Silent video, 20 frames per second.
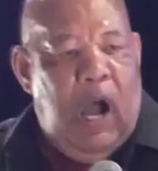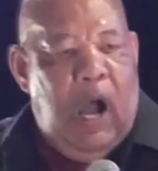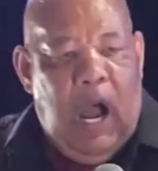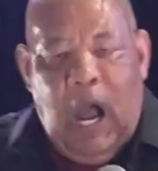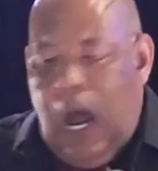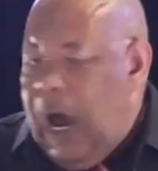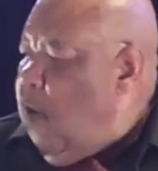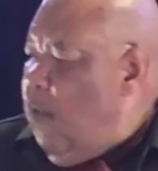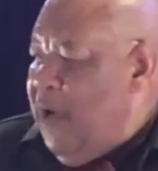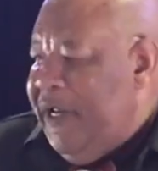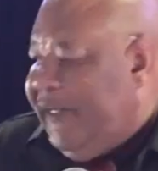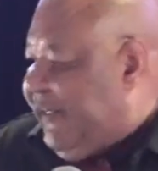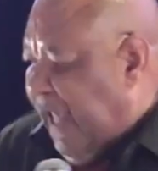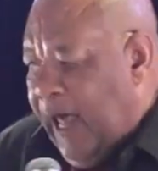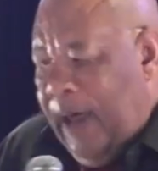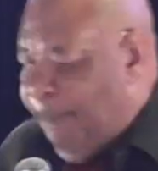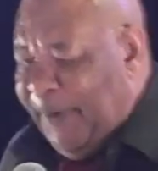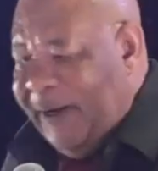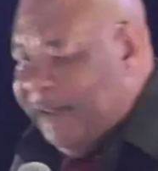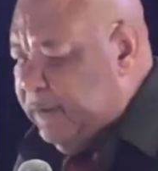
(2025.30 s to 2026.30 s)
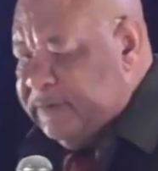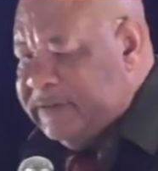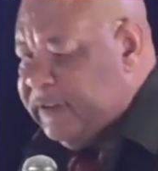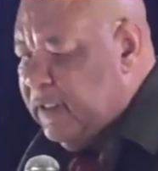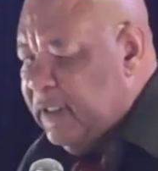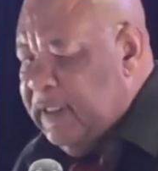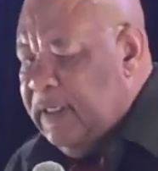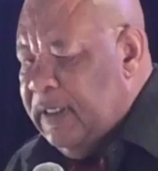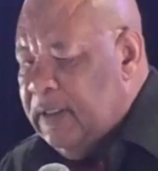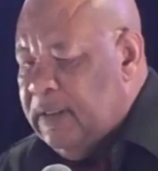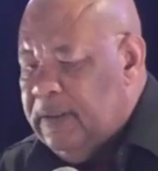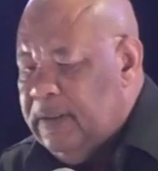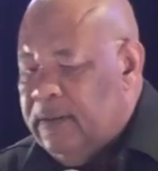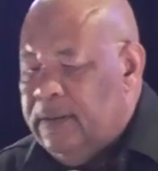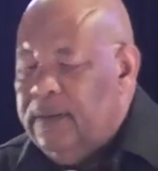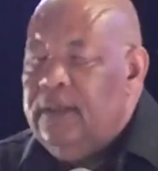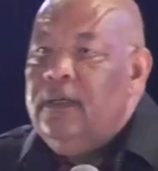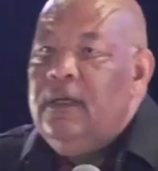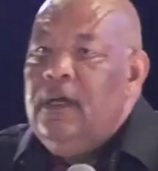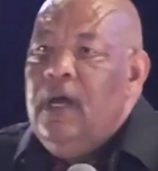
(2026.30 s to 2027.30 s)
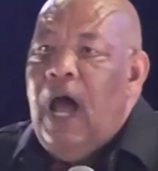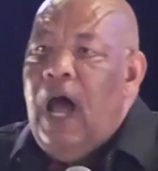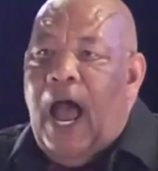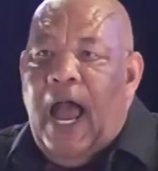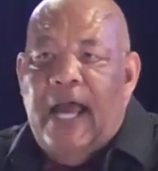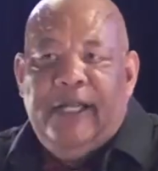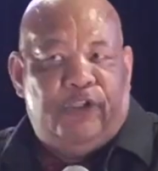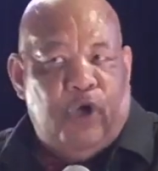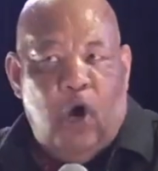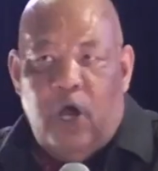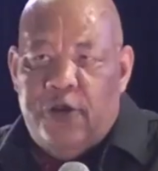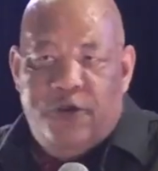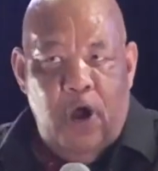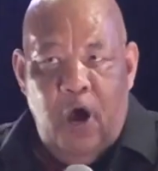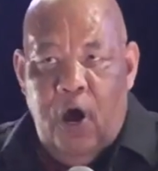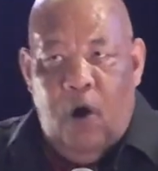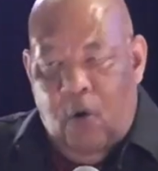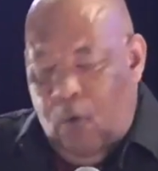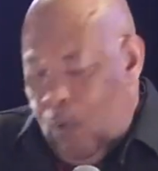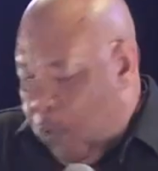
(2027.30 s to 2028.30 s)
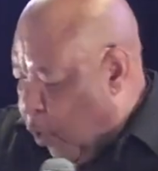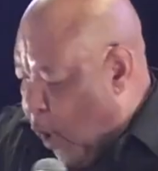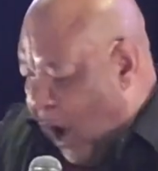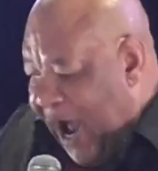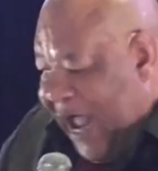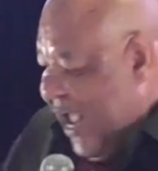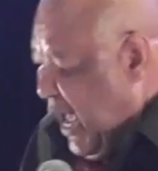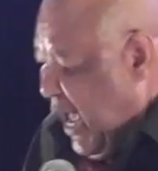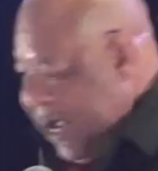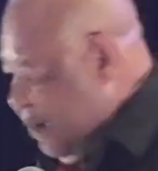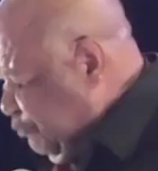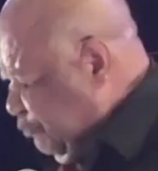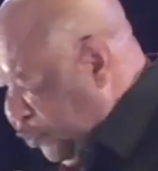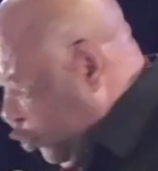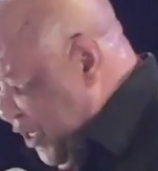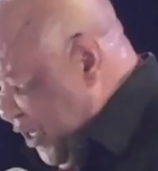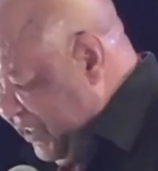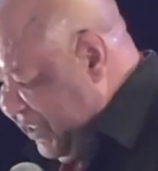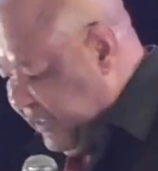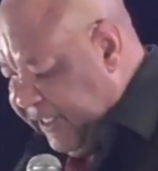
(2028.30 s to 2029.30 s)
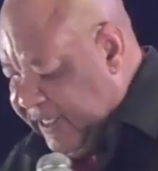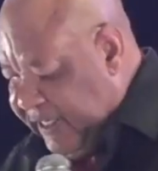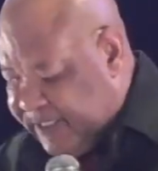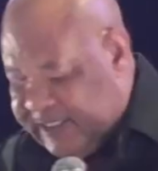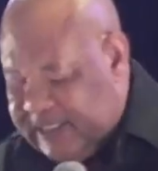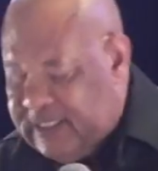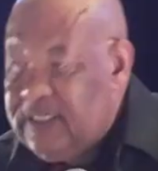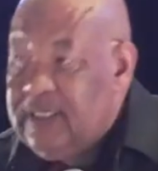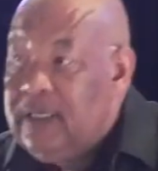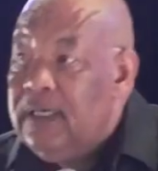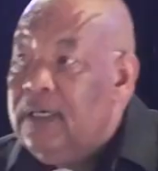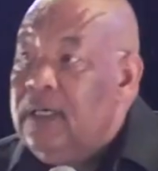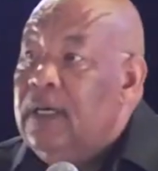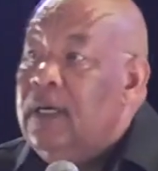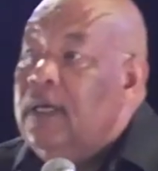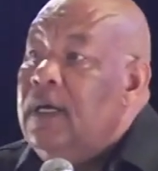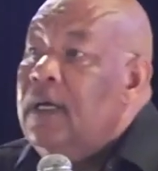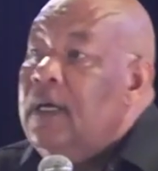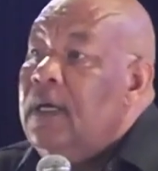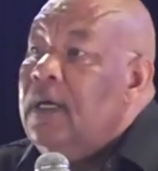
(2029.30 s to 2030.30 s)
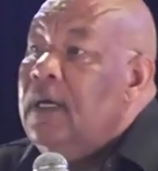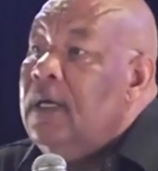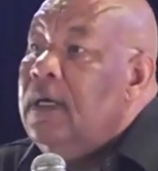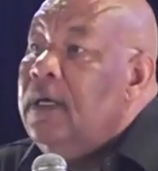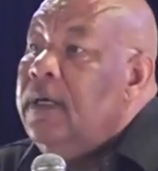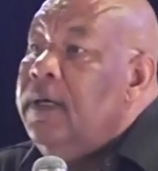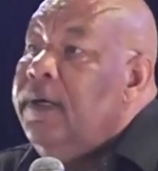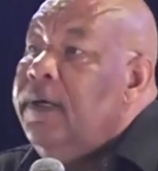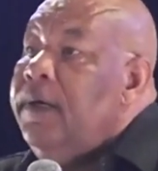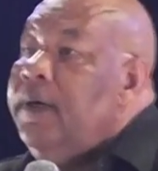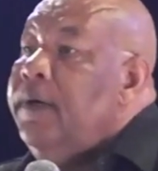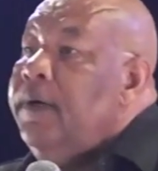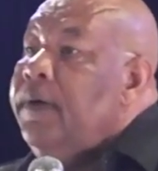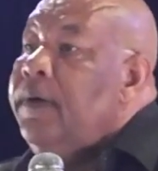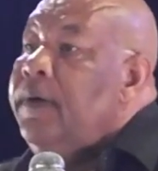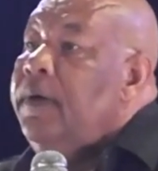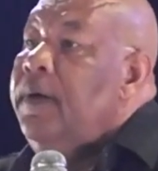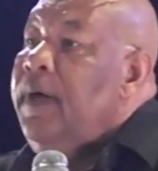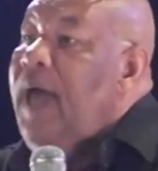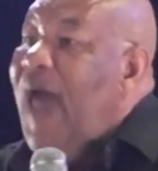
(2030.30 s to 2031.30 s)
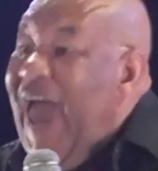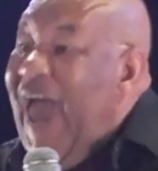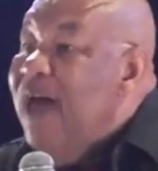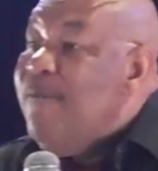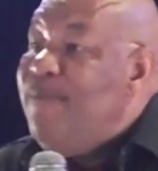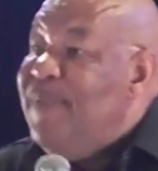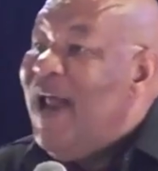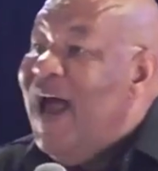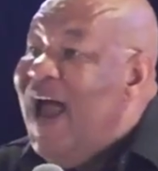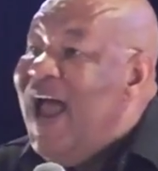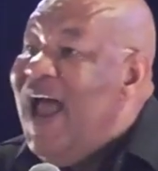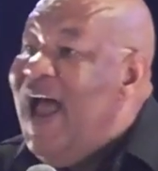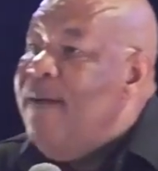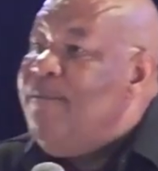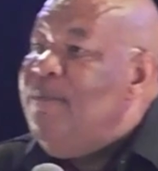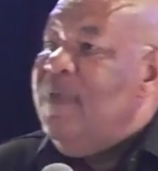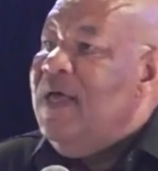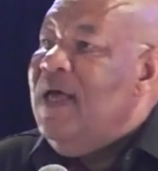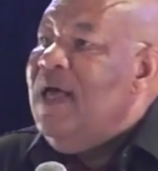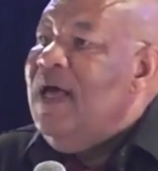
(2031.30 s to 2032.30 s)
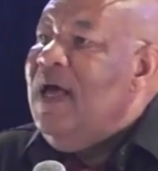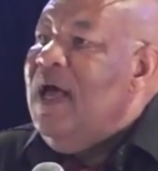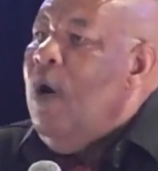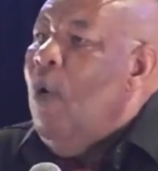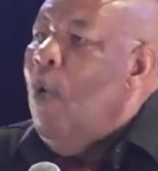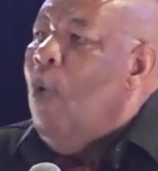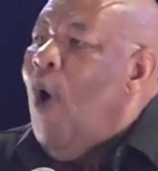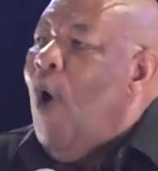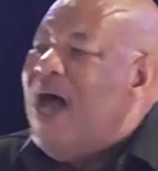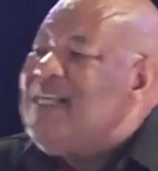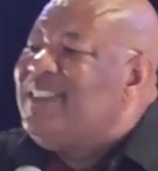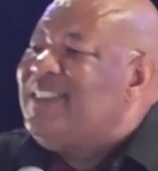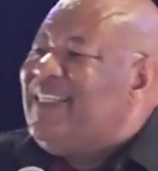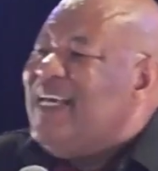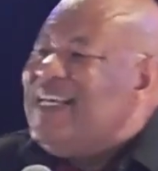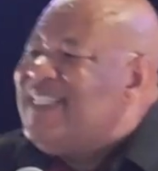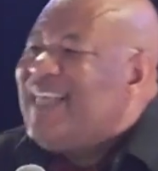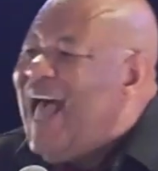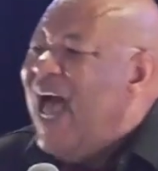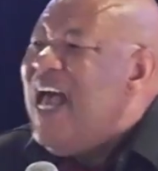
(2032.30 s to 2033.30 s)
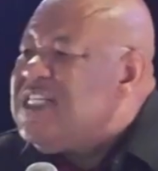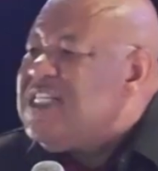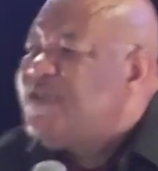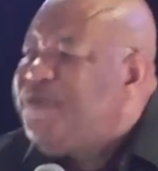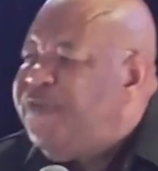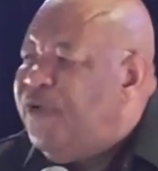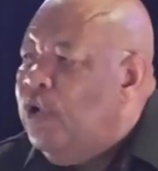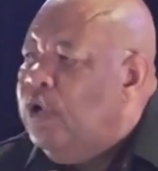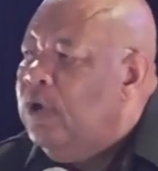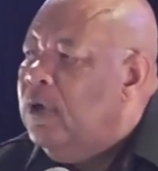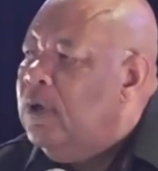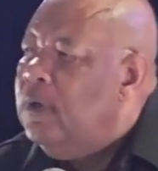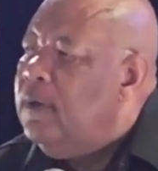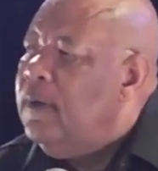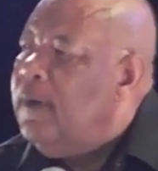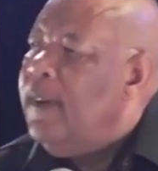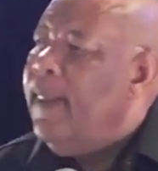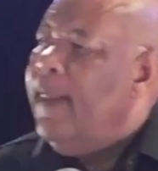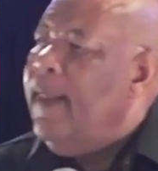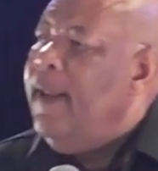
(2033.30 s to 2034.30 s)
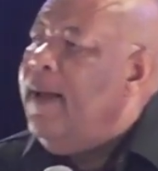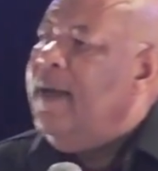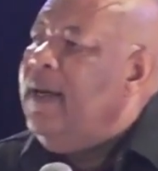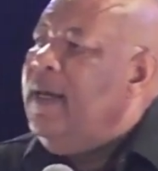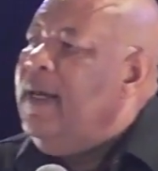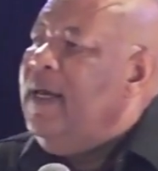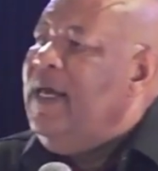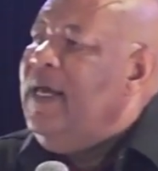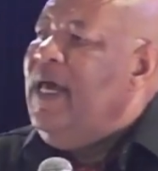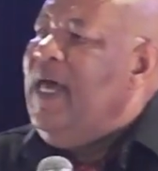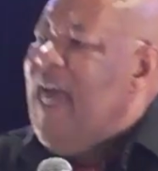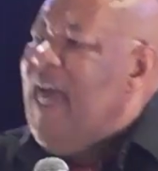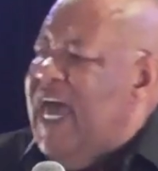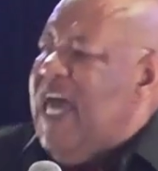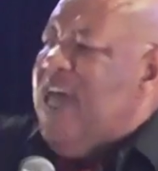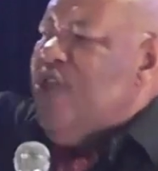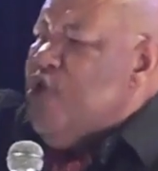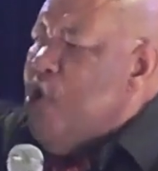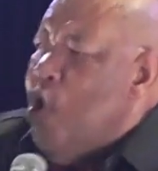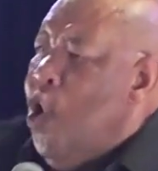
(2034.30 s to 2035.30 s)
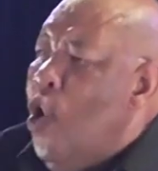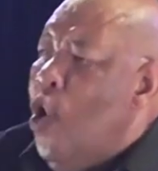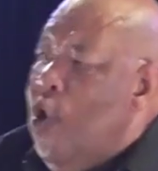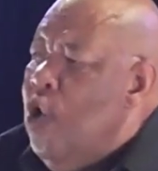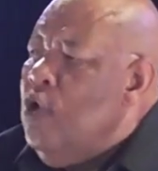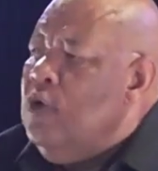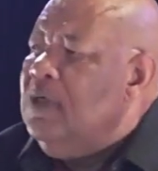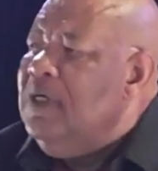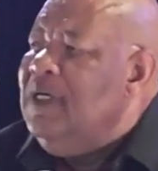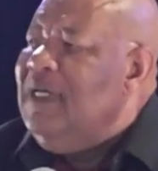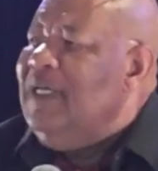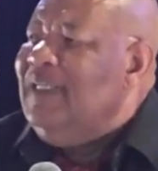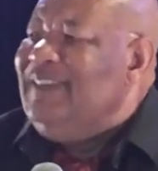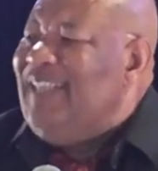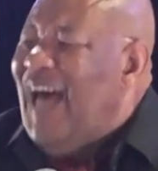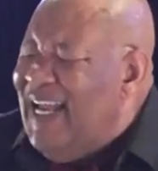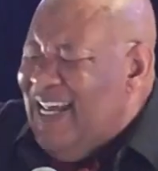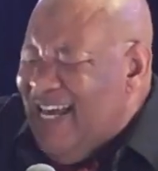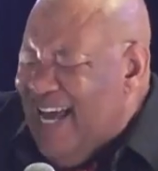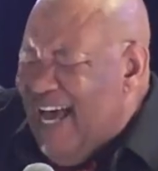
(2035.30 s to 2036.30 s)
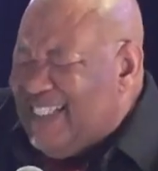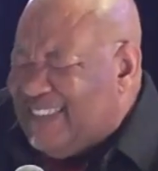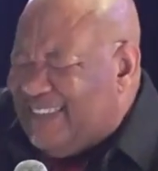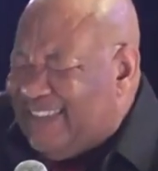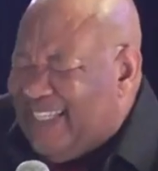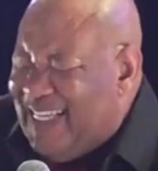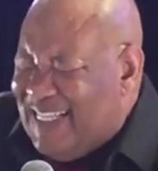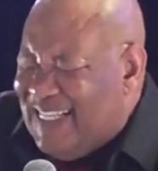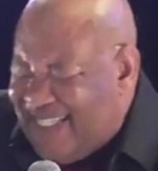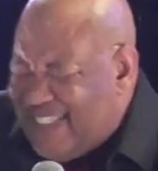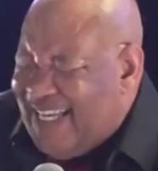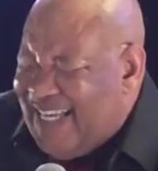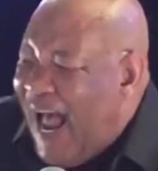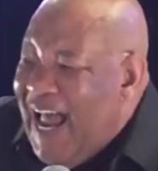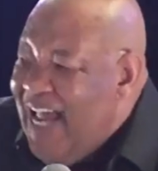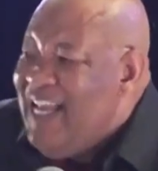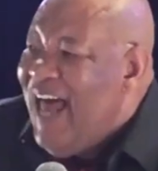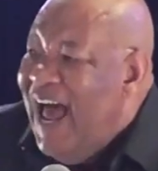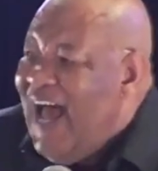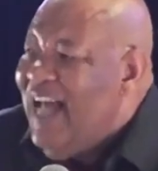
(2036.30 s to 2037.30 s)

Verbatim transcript: how it happened. I don't know why I am doing this. Abraham was decisive. He knew that he has decided